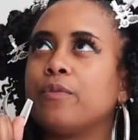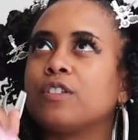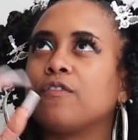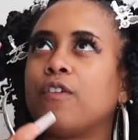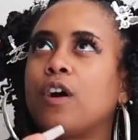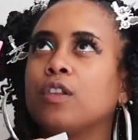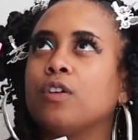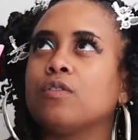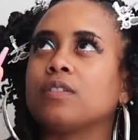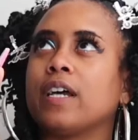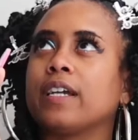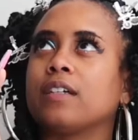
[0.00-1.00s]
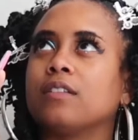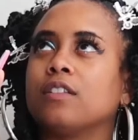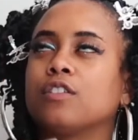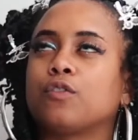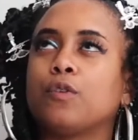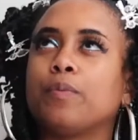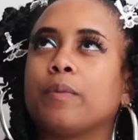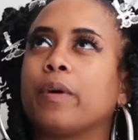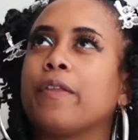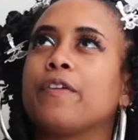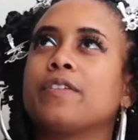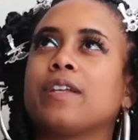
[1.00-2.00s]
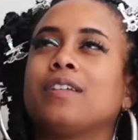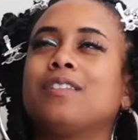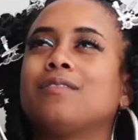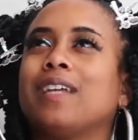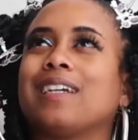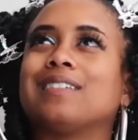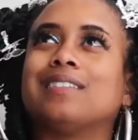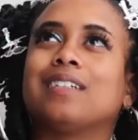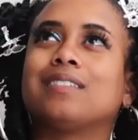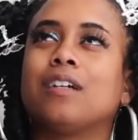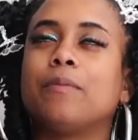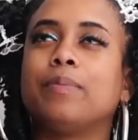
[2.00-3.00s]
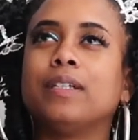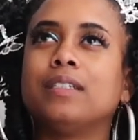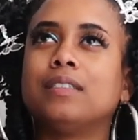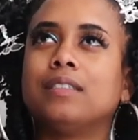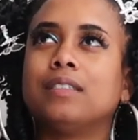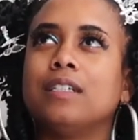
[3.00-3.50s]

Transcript: which follows like this group of brothers. I think there's like 6 tuplets,